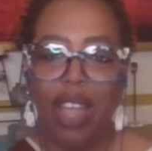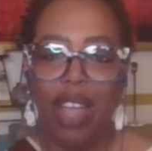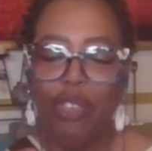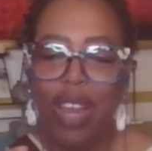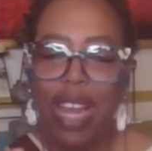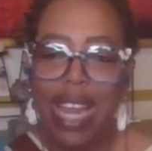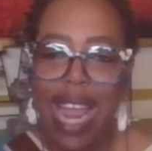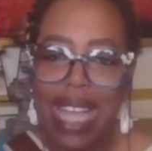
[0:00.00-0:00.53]
and
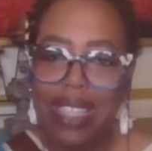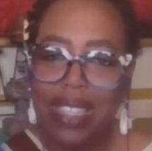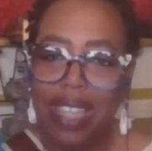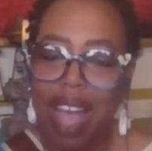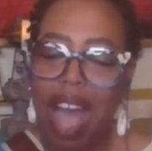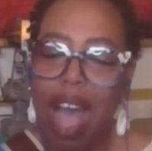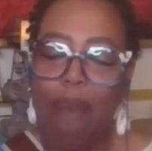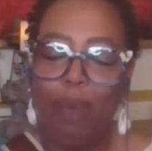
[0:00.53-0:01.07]

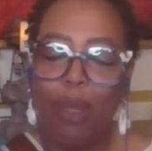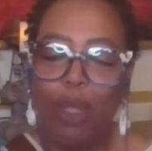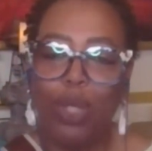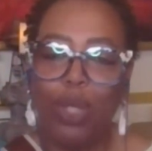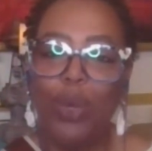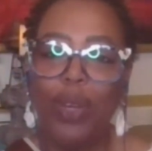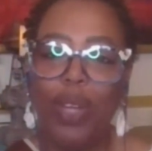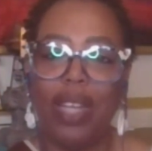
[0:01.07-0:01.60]
creates an
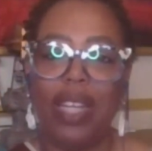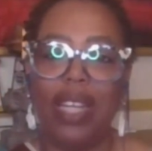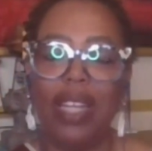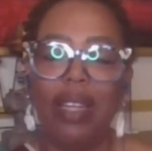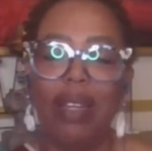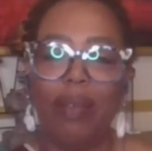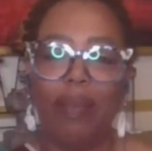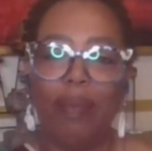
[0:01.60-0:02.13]

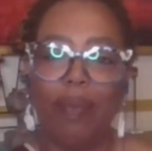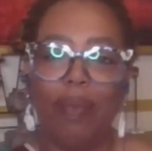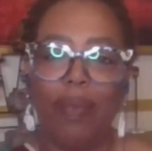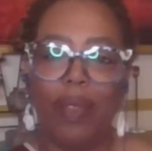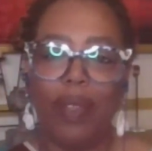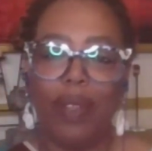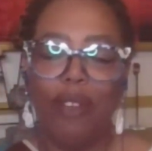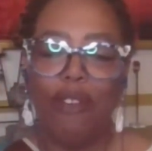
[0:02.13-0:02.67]
opportunity
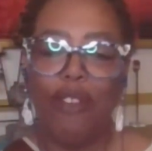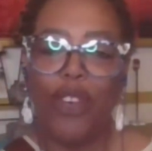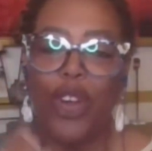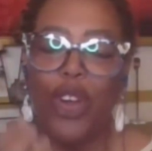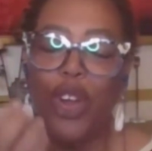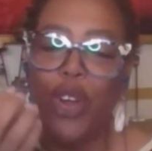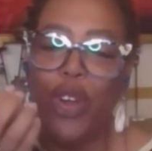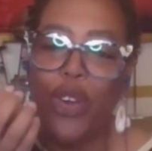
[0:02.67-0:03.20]

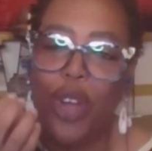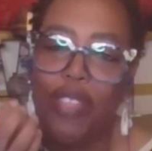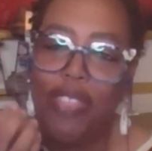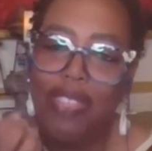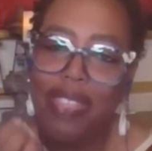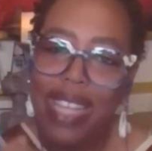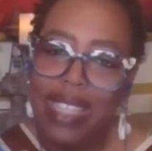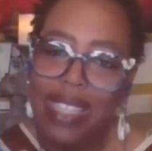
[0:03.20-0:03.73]
for her
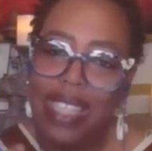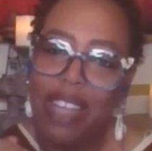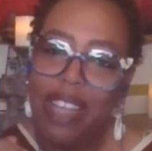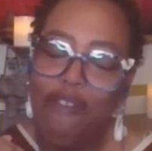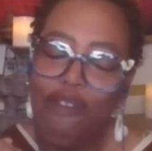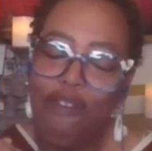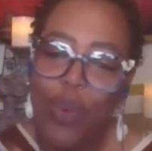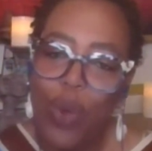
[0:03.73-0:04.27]

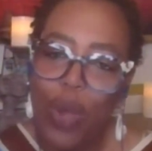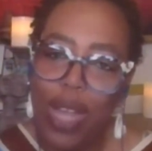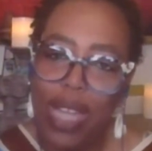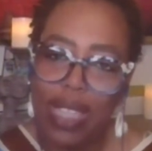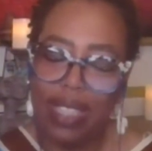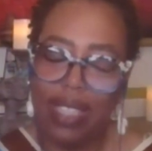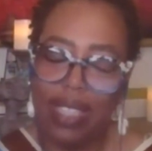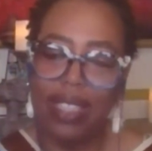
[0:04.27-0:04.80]
authentic
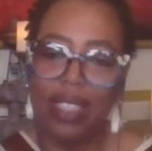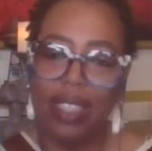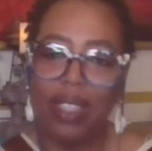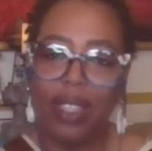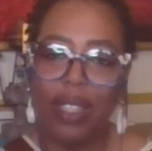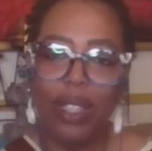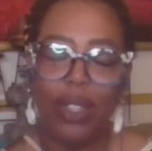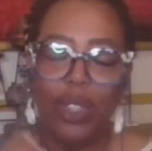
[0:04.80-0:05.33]
voice
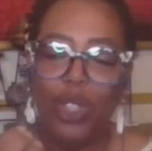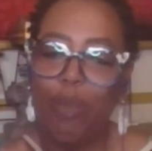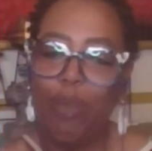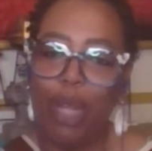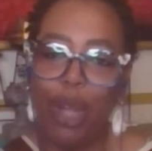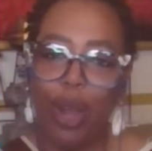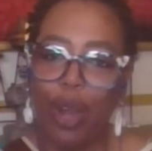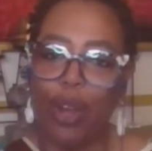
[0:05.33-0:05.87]
to
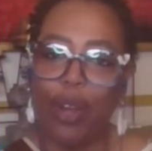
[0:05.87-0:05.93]
be